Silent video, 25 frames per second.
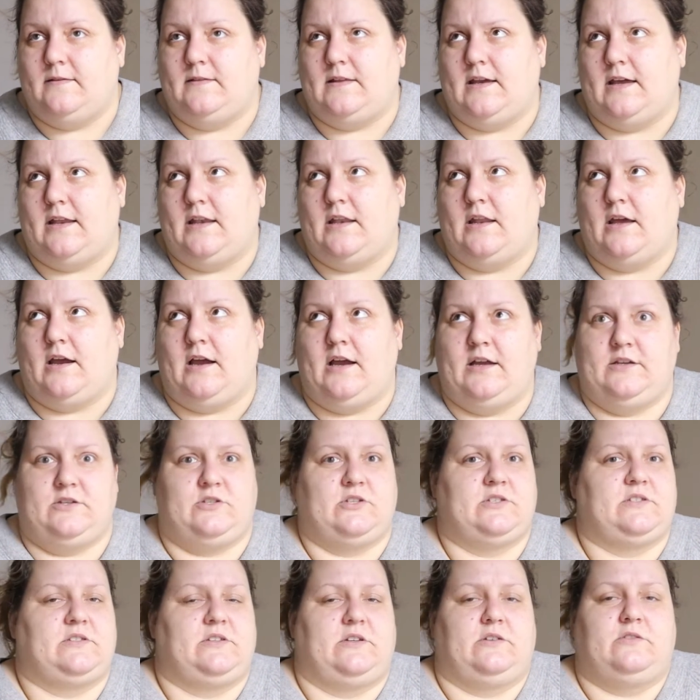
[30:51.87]
then I
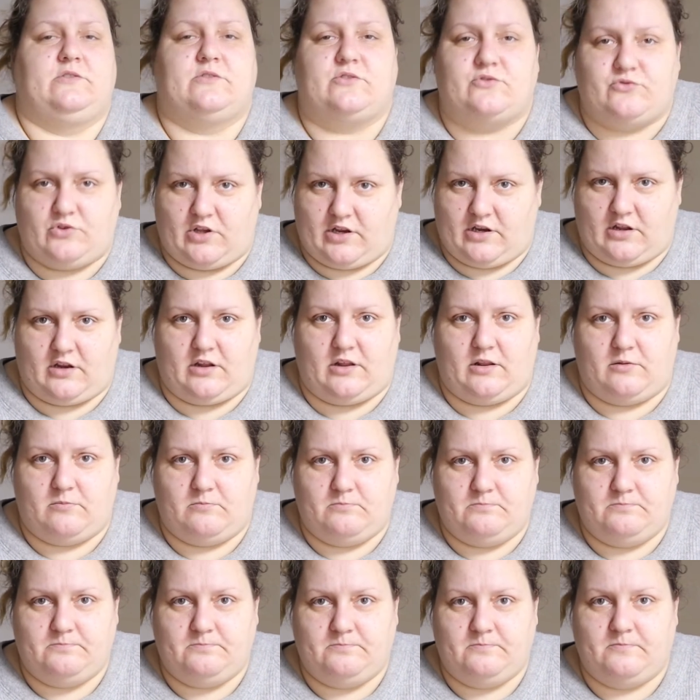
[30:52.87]
just illustrated
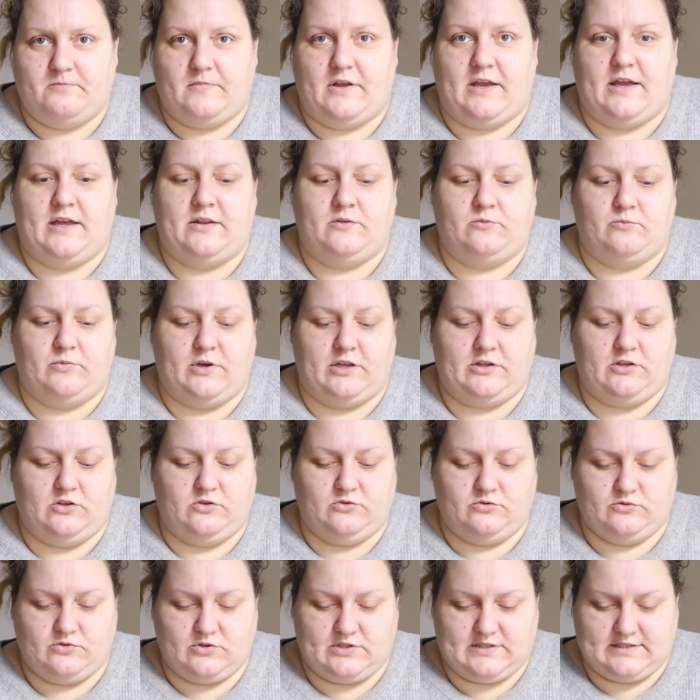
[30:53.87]
it. And when
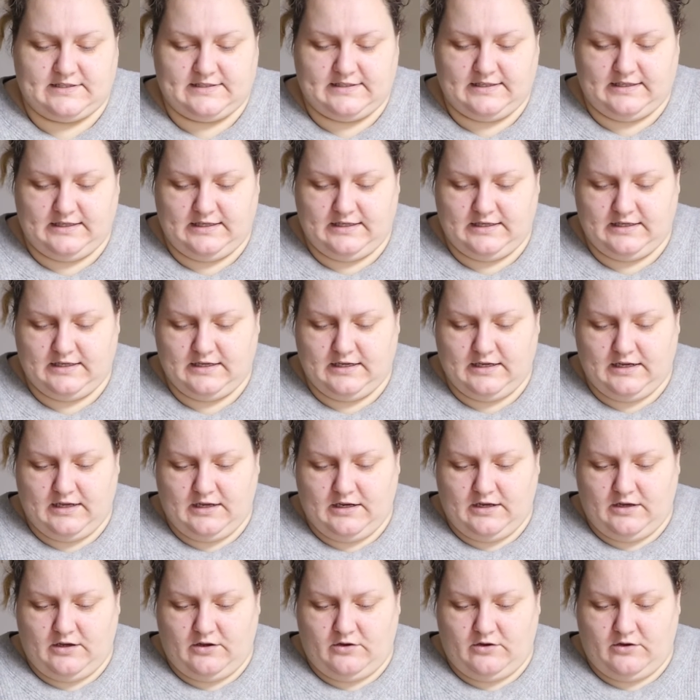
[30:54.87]
you see